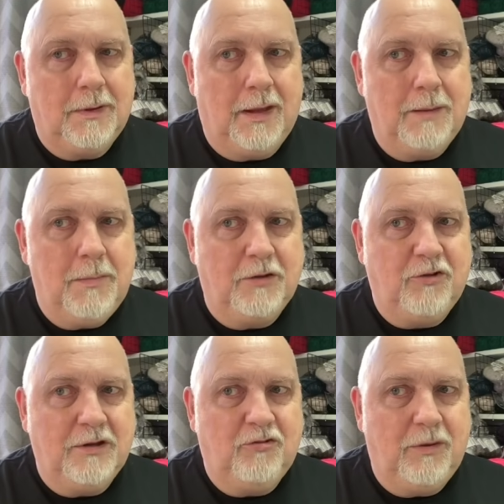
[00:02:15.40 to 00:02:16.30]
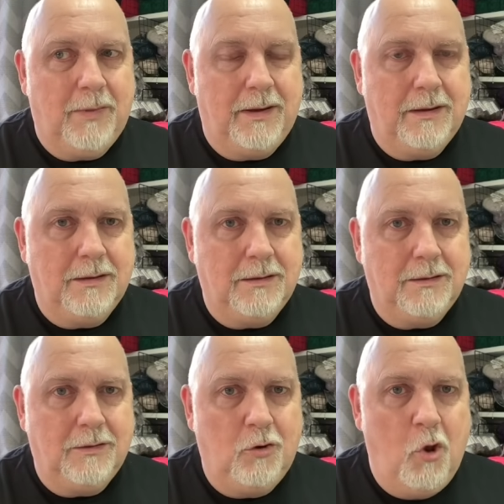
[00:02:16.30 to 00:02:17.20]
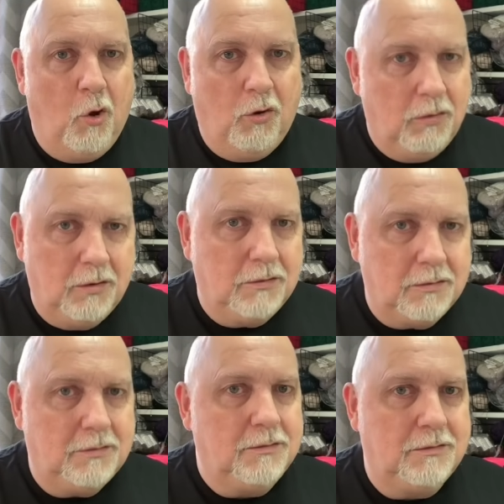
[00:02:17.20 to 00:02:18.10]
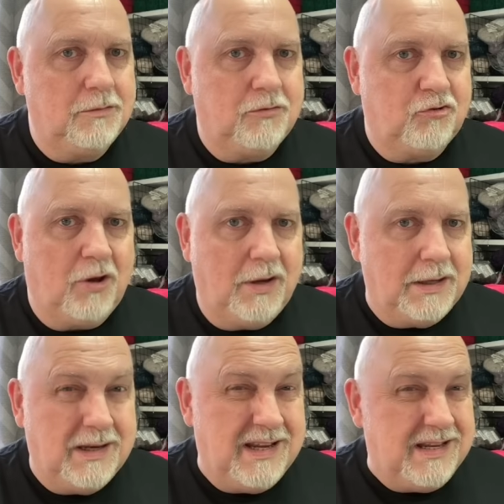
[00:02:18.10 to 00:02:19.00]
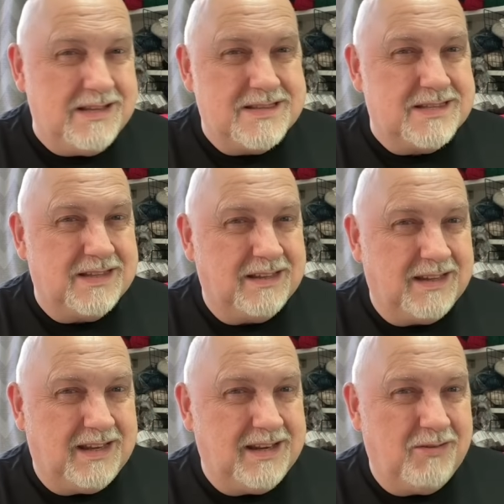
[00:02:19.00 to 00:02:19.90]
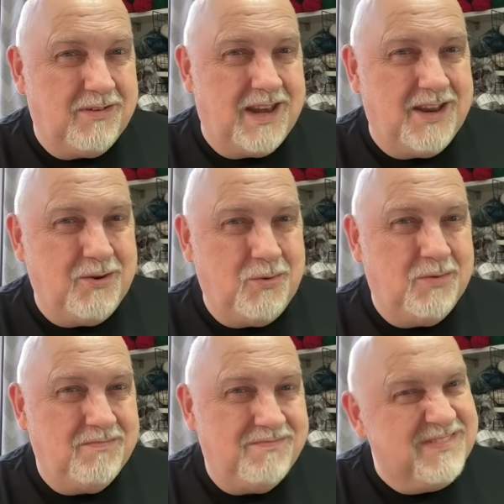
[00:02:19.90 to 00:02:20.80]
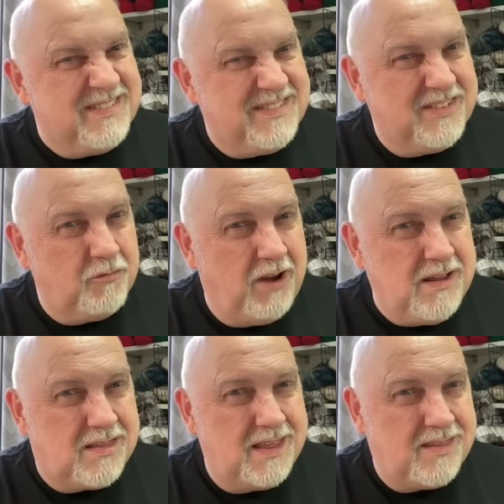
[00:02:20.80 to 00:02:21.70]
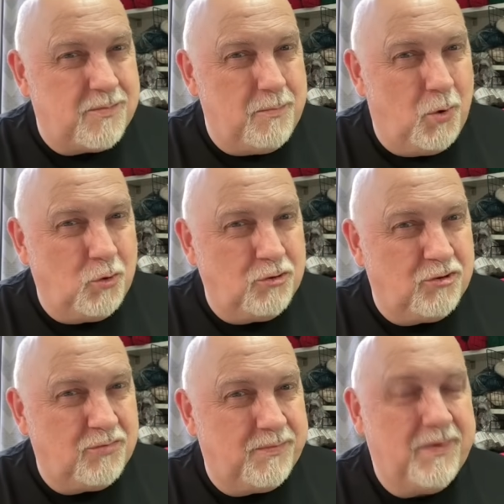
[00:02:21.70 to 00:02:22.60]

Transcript: I imagine she meant not Chinese. I don't know. Racist much.